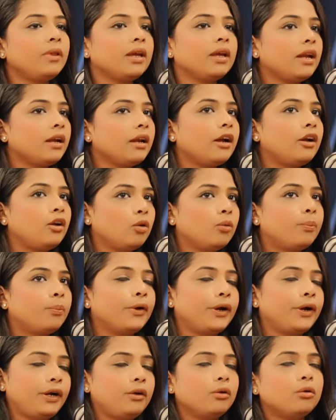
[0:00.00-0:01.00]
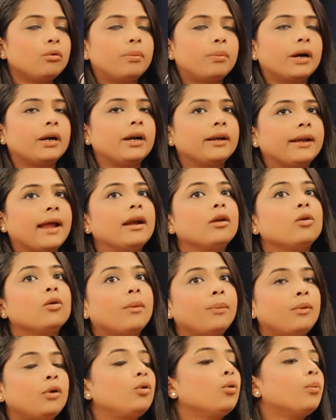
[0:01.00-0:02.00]
they can get 2.2, but it can go
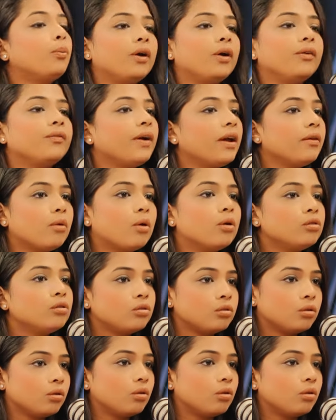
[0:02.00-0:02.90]
up to 2.5 also.